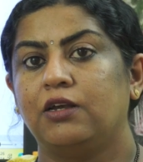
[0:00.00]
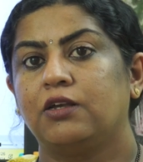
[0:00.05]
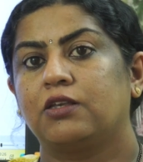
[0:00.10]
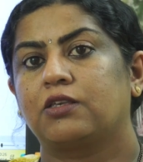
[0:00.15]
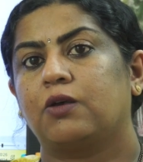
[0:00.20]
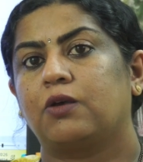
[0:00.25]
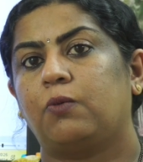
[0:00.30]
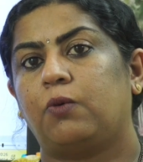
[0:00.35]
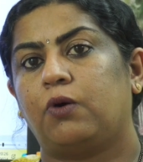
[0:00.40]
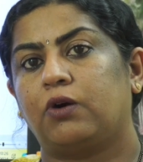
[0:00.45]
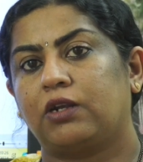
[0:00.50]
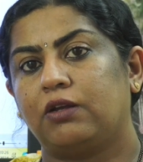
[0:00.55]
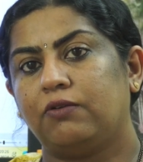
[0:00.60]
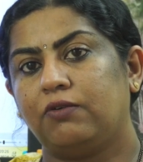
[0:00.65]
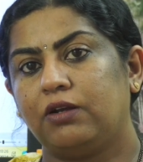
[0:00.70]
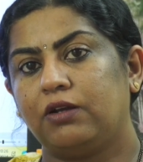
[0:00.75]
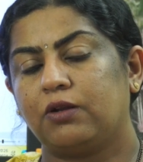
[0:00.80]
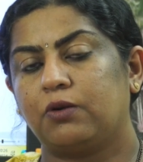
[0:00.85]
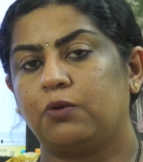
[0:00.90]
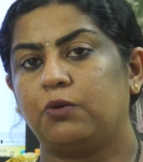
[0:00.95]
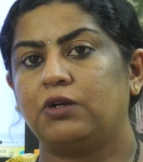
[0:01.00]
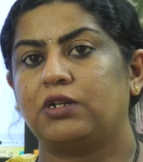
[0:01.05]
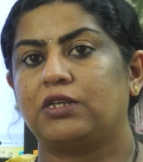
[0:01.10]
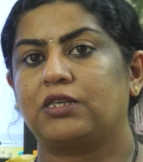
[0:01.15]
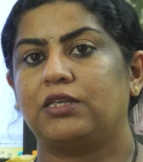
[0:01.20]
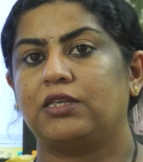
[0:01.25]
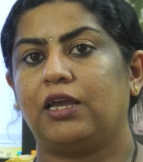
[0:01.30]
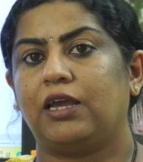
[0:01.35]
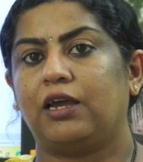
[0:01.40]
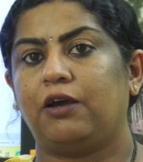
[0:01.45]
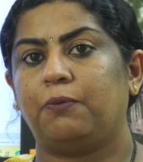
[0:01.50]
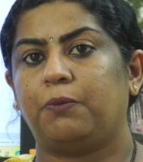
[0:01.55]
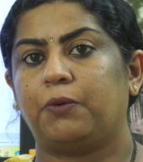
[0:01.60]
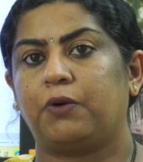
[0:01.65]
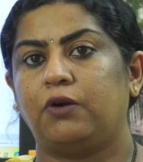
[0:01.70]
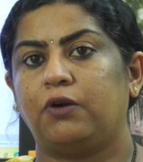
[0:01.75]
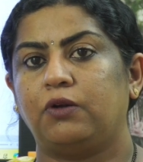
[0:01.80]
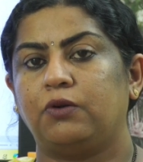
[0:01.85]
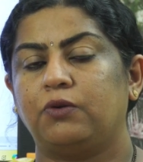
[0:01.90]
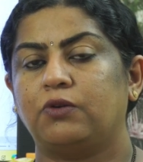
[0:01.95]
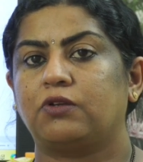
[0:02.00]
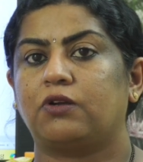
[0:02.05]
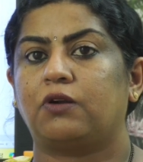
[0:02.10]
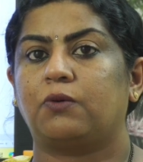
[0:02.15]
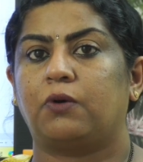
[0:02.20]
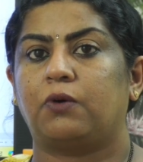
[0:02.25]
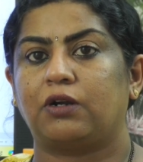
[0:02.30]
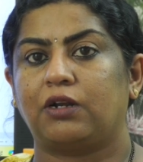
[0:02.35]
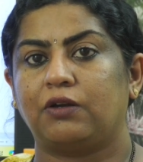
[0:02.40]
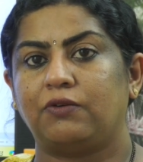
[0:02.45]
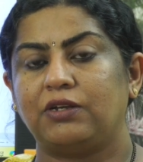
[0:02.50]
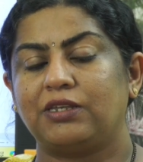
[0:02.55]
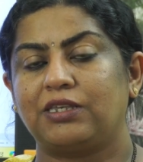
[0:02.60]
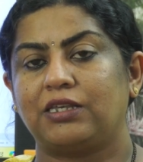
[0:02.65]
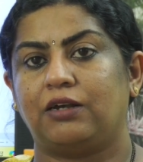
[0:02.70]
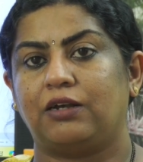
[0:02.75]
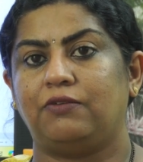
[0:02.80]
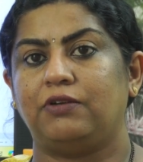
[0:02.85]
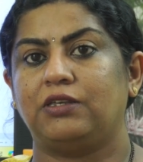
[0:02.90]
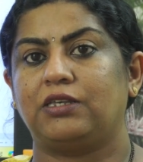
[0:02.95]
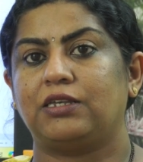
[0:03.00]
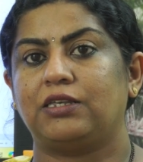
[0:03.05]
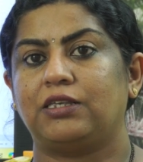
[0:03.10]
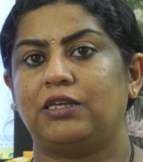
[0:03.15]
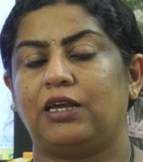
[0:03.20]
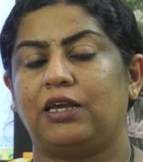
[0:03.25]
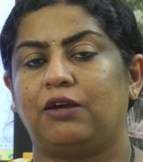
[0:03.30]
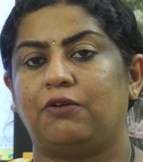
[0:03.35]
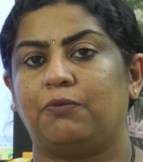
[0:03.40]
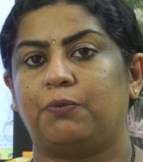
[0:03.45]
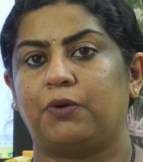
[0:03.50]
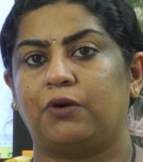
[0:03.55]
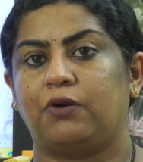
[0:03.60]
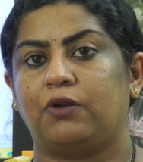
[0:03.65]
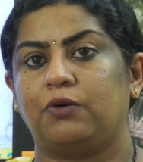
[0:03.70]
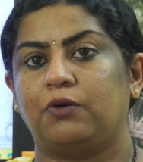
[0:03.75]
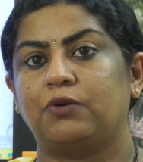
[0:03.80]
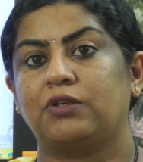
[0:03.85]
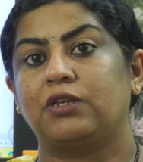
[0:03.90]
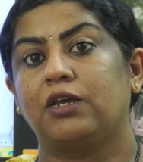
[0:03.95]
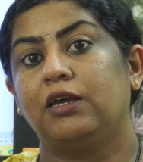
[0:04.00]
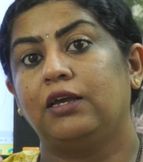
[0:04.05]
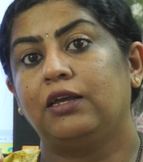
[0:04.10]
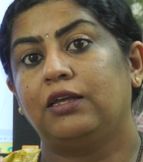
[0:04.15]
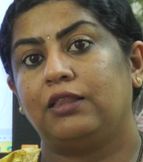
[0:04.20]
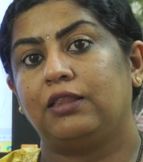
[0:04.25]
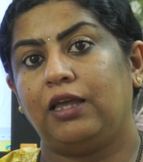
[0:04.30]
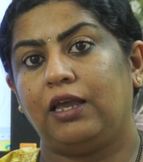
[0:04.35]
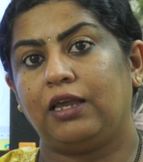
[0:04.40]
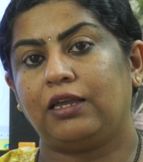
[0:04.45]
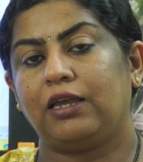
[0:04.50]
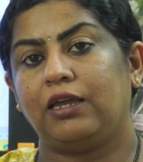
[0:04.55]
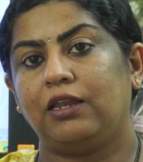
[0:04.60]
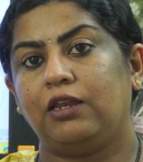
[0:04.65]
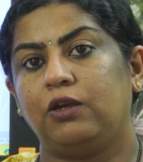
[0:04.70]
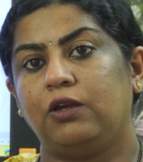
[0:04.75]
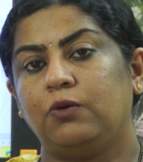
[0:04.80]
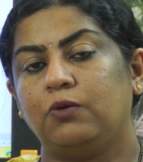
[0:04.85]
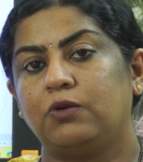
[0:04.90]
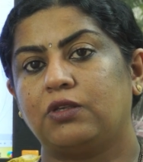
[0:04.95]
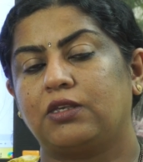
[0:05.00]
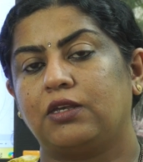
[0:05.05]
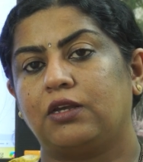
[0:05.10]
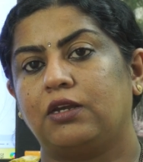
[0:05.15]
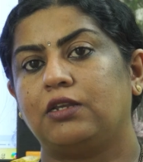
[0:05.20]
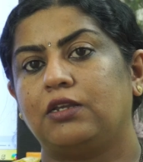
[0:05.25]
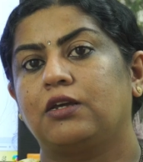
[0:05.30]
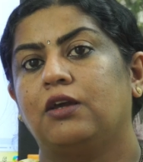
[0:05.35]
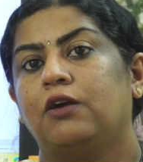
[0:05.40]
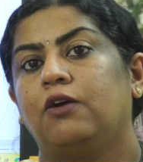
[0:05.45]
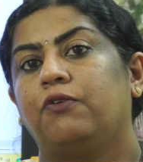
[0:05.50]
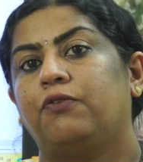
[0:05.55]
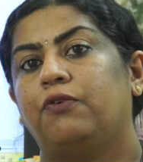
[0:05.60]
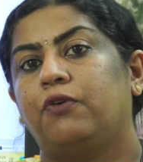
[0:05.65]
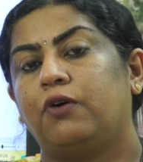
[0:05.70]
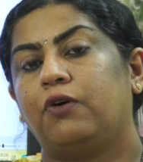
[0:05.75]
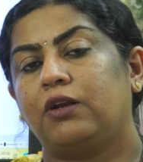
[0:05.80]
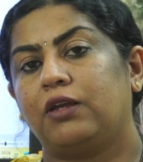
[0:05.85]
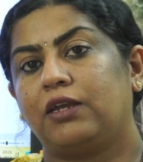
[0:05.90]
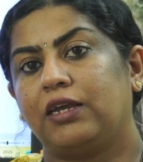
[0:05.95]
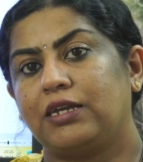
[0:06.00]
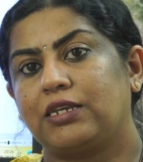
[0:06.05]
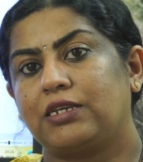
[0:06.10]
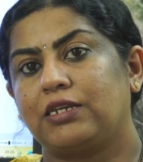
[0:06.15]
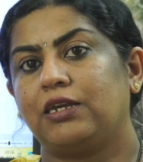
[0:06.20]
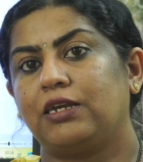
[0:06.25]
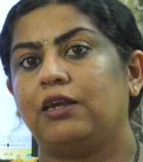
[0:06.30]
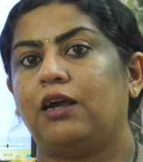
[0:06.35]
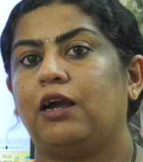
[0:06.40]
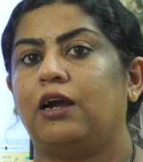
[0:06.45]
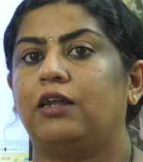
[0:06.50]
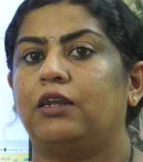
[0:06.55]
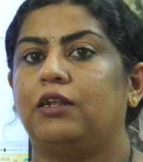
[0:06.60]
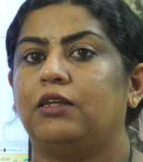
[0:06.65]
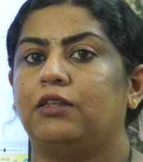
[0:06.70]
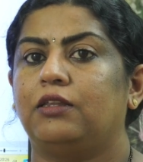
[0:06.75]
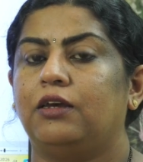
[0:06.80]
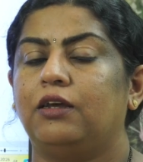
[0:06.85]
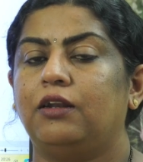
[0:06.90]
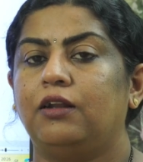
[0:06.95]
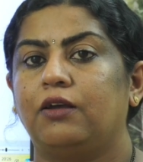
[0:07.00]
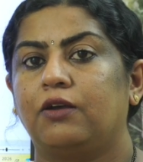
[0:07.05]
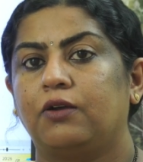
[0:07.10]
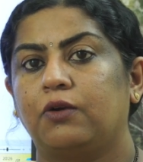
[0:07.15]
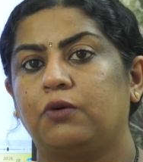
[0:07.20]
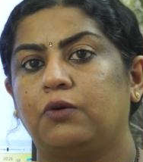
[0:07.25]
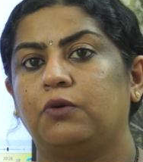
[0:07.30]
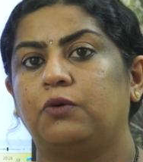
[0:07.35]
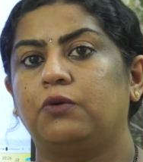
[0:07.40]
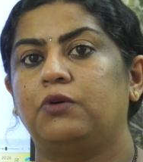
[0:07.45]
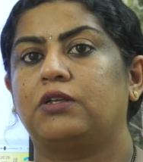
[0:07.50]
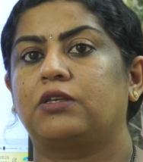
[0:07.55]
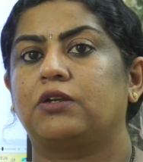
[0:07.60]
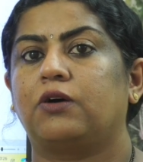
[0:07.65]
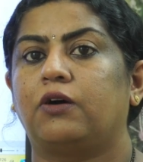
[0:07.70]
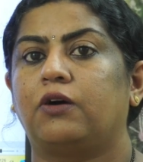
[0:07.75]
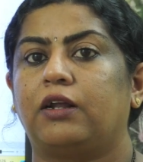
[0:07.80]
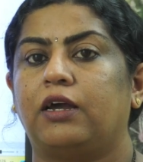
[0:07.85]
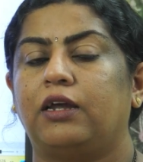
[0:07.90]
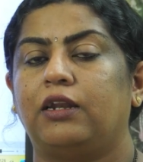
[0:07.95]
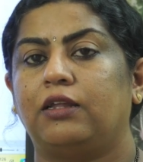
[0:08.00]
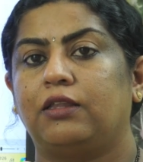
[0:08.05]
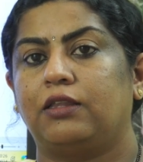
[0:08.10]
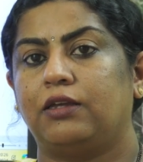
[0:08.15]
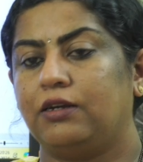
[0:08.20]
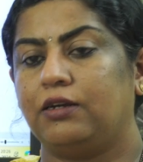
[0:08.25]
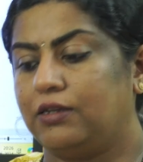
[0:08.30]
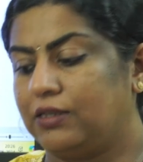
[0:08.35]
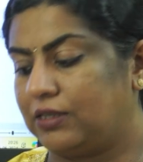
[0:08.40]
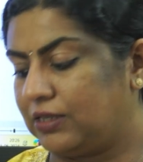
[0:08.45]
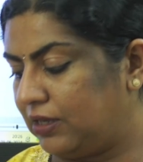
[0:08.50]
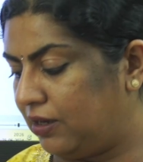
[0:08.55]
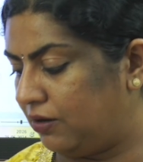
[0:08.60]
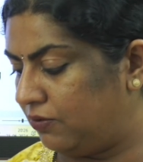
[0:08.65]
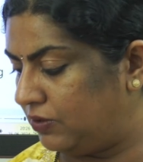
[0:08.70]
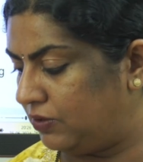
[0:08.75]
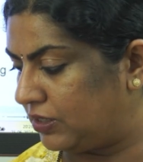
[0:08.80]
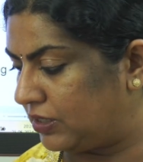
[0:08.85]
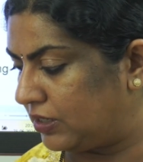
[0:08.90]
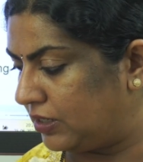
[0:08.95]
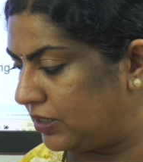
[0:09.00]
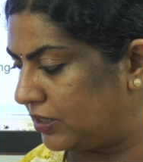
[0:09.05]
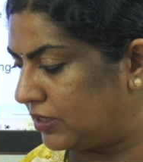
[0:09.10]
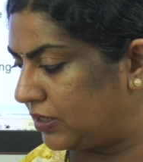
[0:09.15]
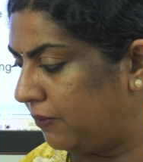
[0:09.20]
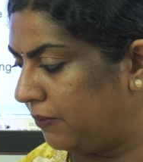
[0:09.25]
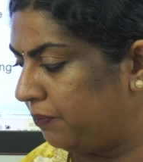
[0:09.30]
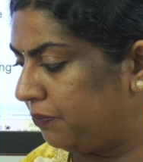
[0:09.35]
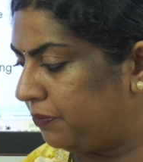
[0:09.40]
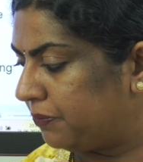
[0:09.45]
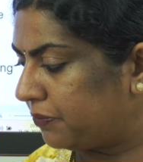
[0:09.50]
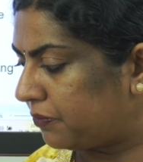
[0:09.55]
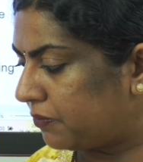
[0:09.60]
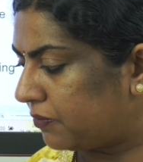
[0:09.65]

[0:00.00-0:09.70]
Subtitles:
So whatever goods they have produced or whatever services they have produced, they can use it for getting another goods or another services.